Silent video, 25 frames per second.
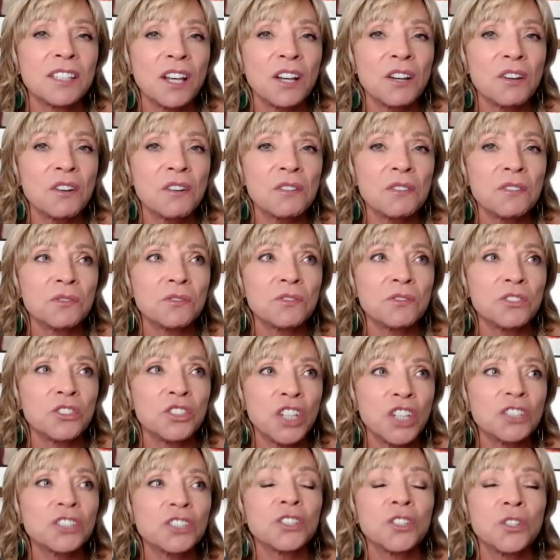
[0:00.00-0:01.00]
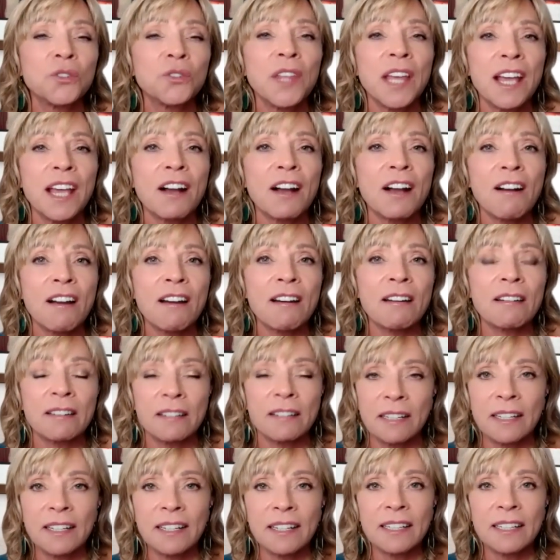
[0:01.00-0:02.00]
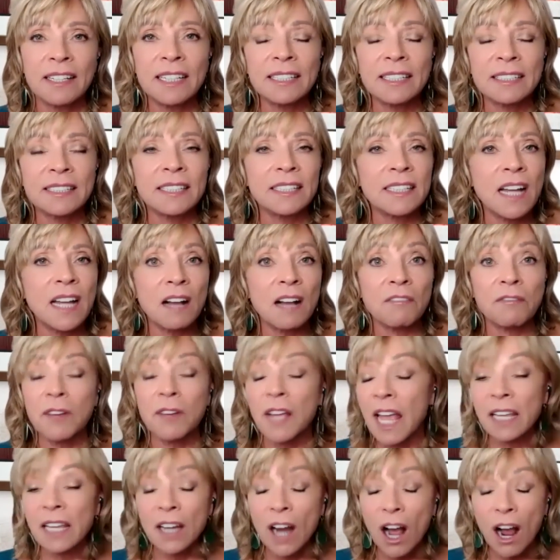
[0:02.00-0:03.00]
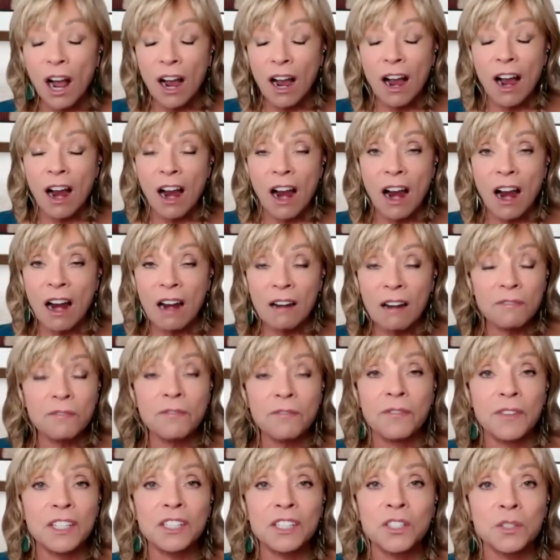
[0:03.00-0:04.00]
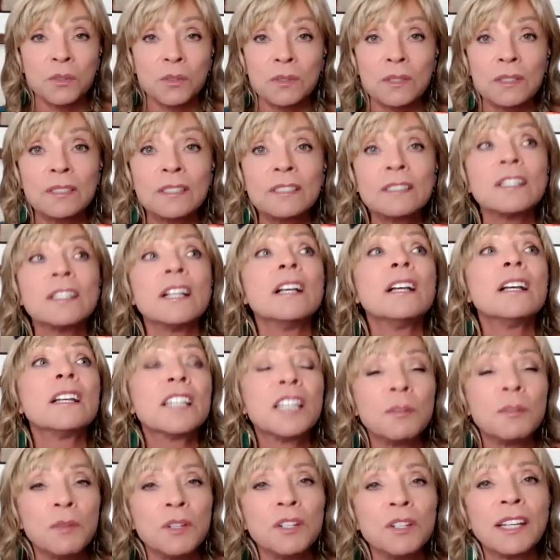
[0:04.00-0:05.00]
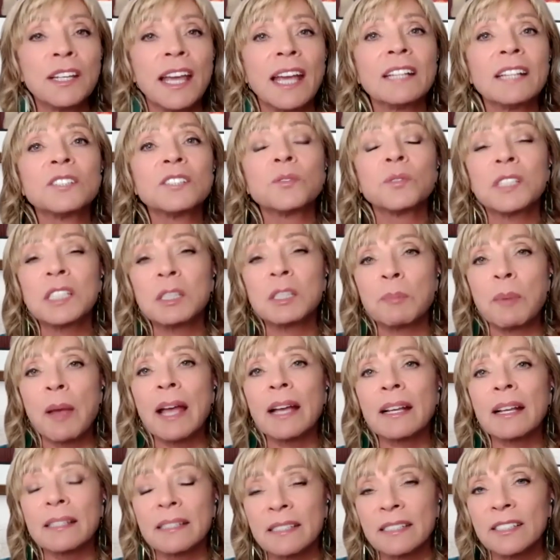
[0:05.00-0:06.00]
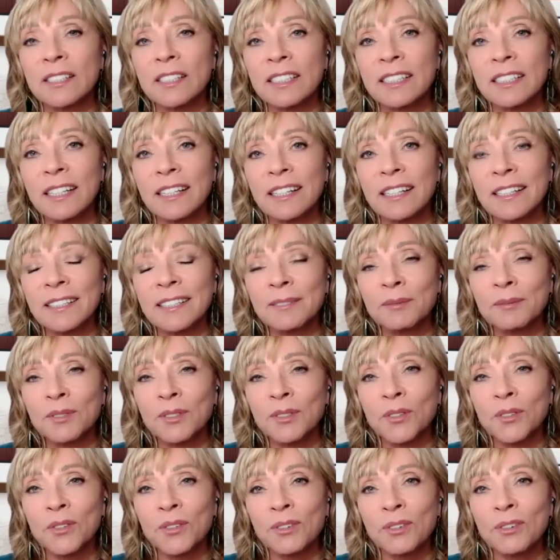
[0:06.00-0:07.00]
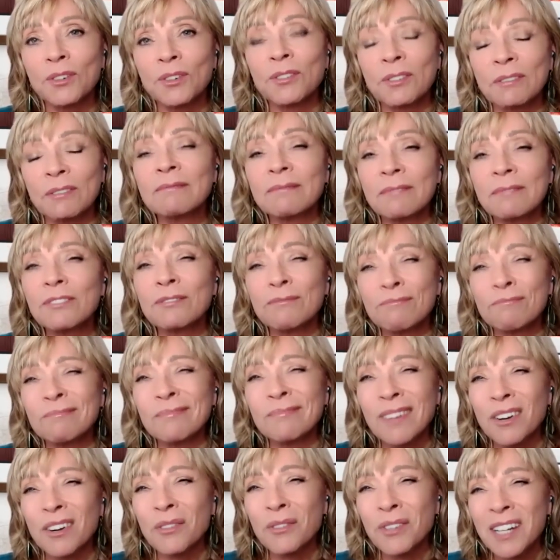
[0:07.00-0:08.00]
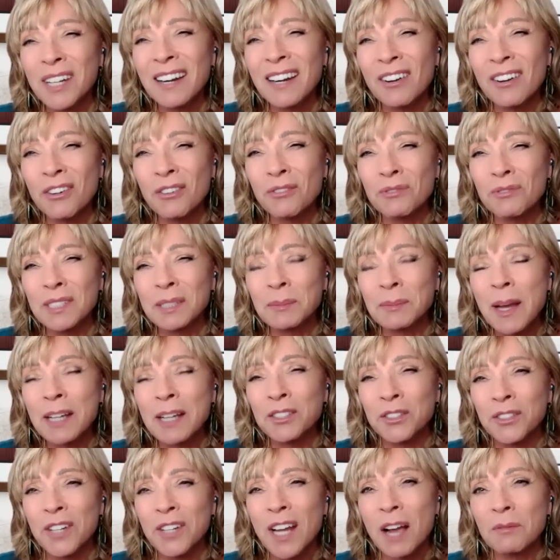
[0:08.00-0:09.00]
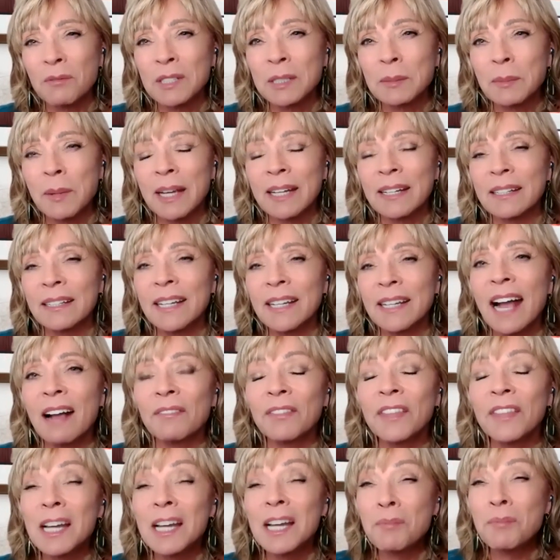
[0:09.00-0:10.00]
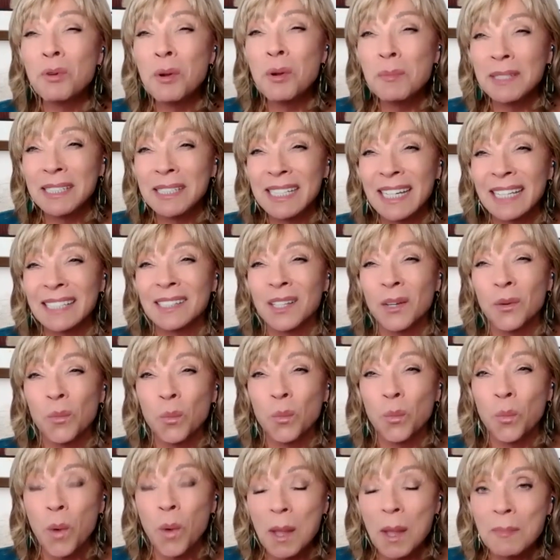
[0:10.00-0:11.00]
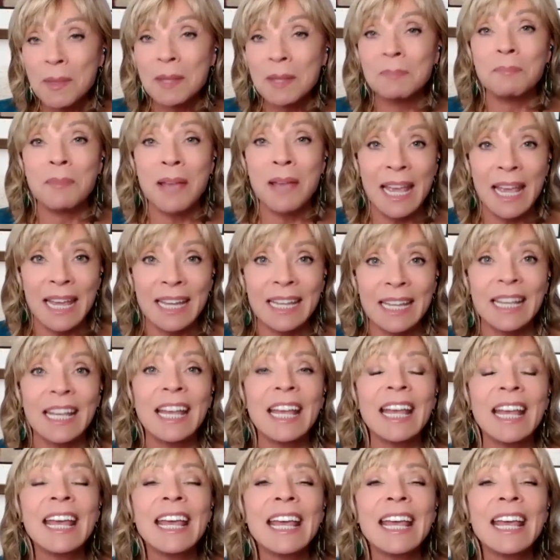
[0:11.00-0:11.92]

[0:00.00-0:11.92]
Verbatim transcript: though just who they are is enough. And our visual communicates respect um, or, or, or, respect or not respect. Now, the number one mistake that women make